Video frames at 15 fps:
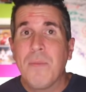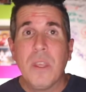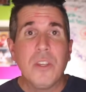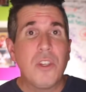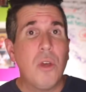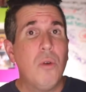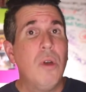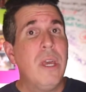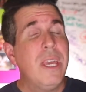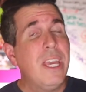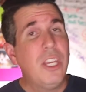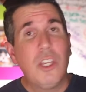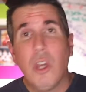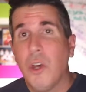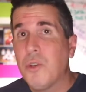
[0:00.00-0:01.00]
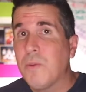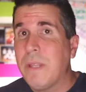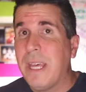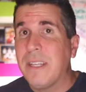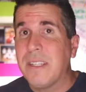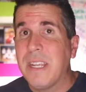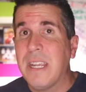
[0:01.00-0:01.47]
So it goes
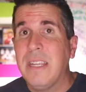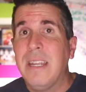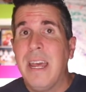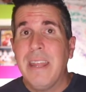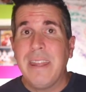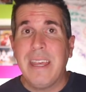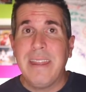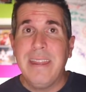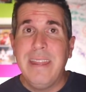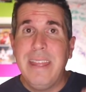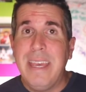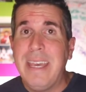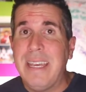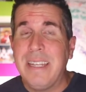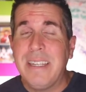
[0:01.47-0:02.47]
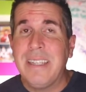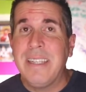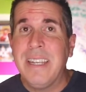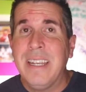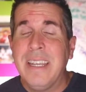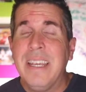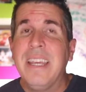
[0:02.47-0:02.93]
without saying that this
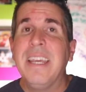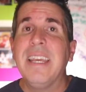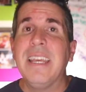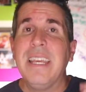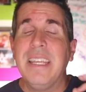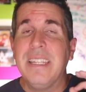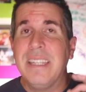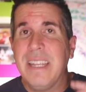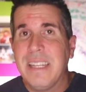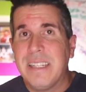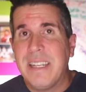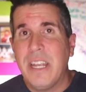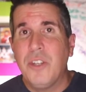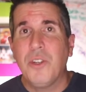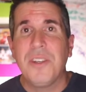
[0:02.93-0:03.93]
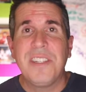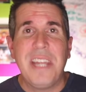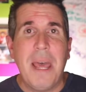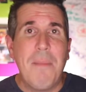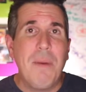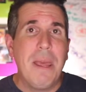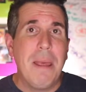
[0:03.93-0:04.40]
is an essential
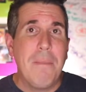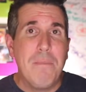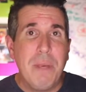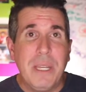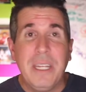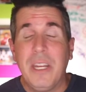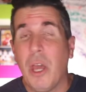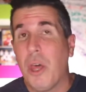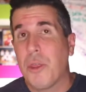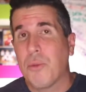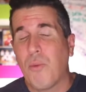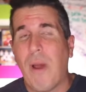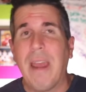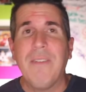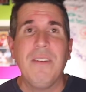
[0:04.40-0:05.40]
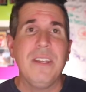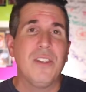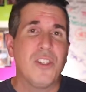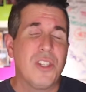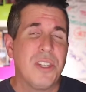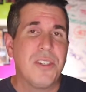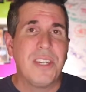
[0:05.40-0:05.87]
step in building a thriving,
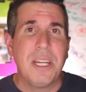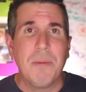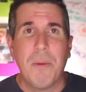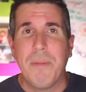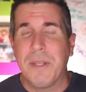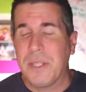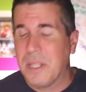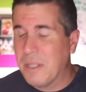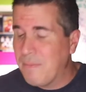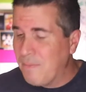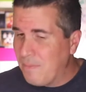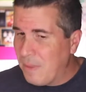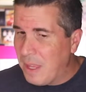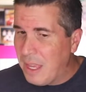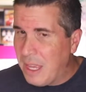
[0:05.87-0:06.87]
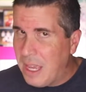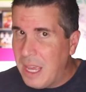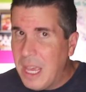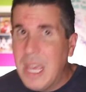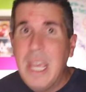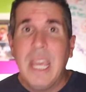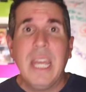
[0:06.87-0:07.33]
sustainable business.
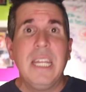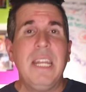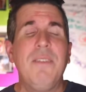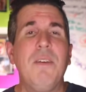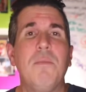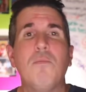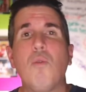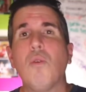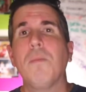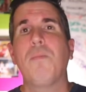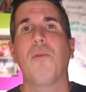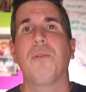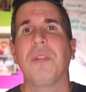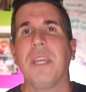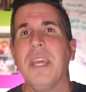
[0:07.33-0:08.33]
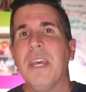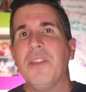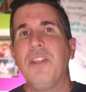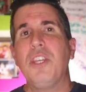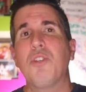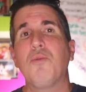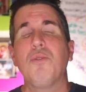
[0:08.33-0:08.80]
And even more importantly,
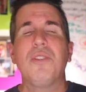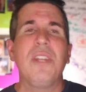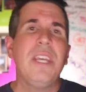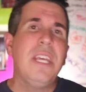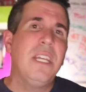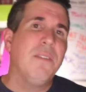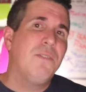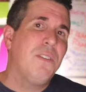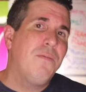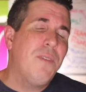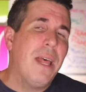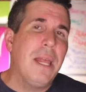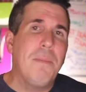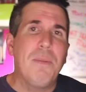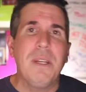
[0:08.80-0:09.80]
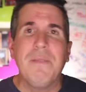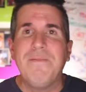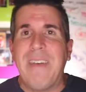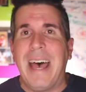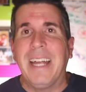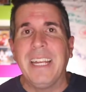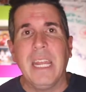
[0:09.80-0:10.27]
this routine of developing and
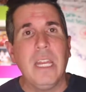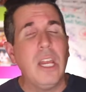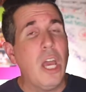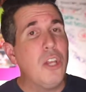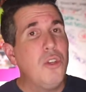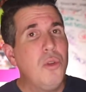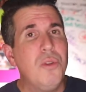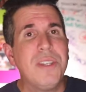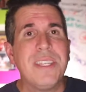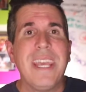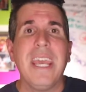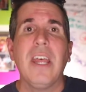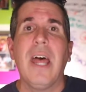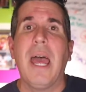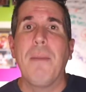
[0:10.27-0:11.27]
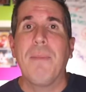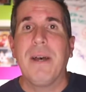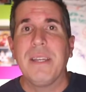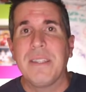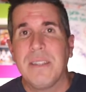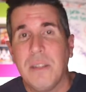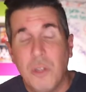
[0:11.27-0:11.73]
validating a new scale
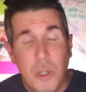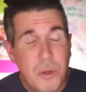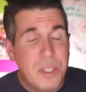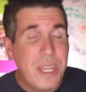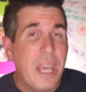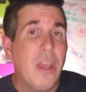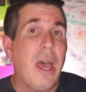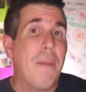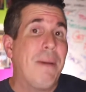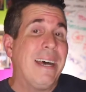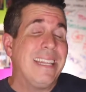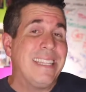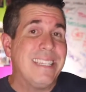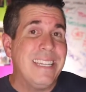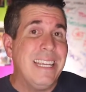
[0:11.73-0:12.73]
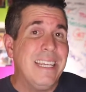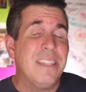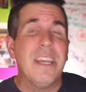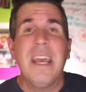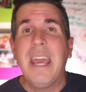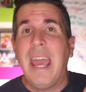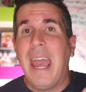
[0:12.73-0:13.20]
hypotheses
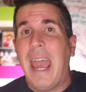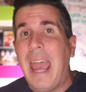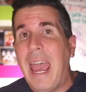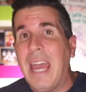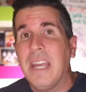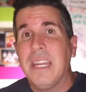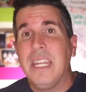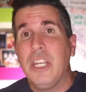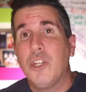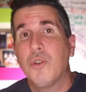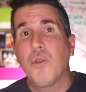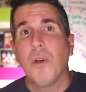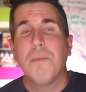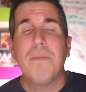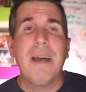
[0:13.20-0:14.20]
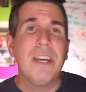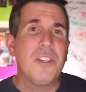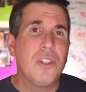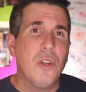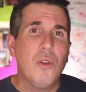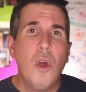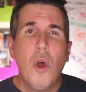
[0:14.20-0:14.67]
at each growth
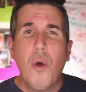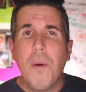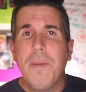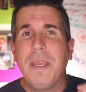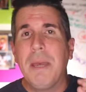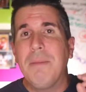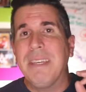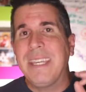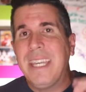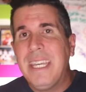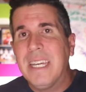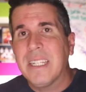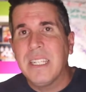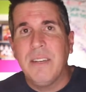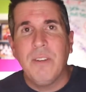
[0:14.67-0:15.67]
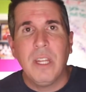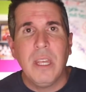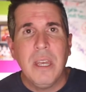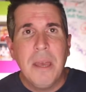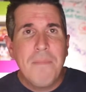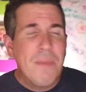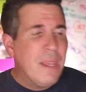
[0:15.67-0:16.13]
milestone will become a key activity,
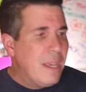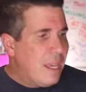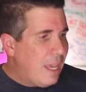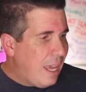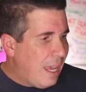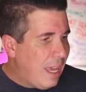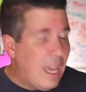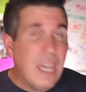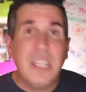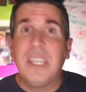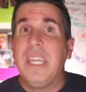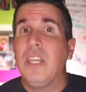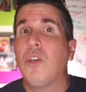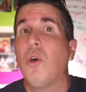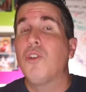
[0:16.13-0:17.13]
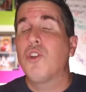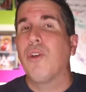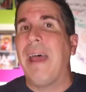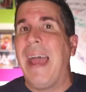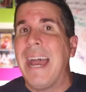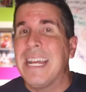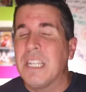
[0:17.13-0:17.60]
a key
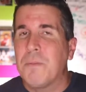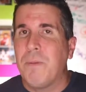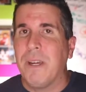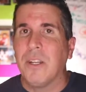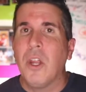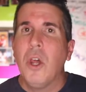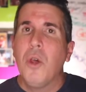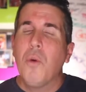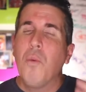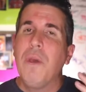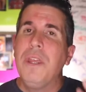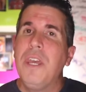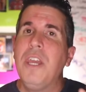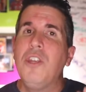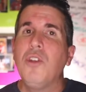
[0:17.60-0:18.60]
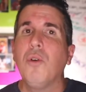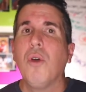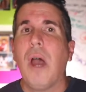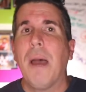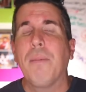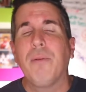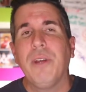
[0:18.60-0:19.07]
cultural aspect within your
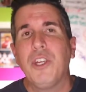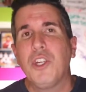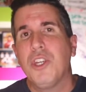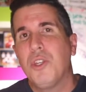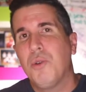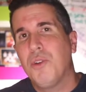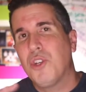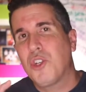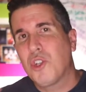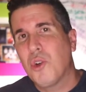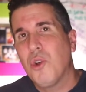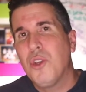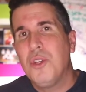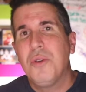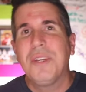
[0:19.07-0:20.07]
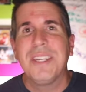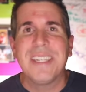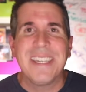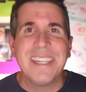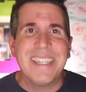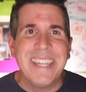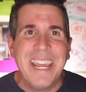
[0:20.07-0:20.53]
operation to ensure you can
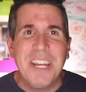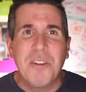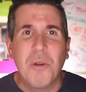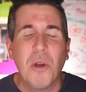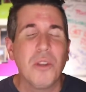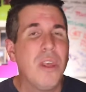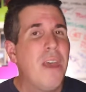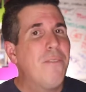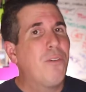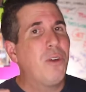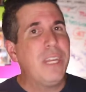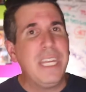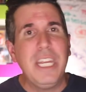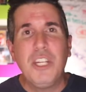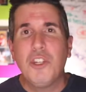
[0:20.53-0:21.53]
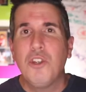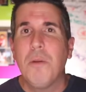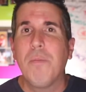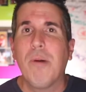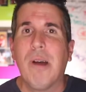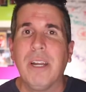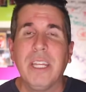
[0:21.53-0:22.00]
sustain growth for each new
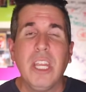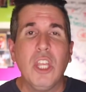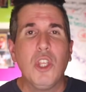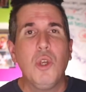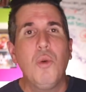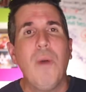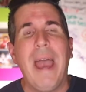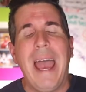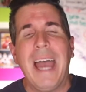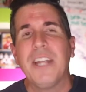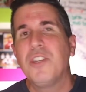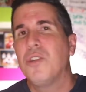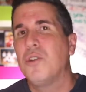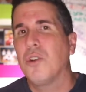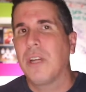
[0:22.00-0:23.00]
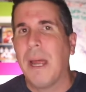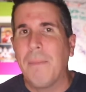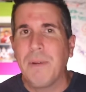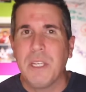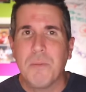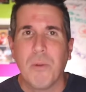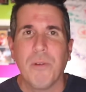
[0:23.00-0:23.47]
product you add to your
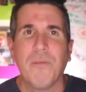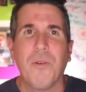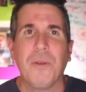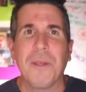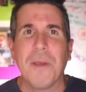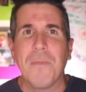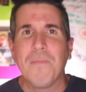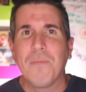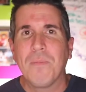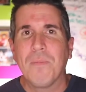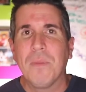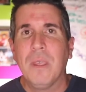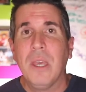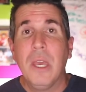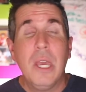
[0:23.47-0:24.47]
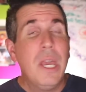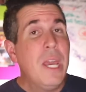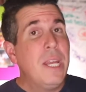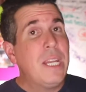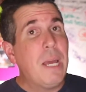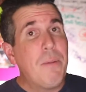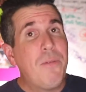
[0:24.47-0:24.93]
company's portfolio.
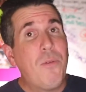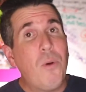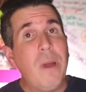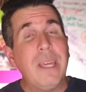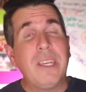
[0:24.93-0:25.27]
Now, before I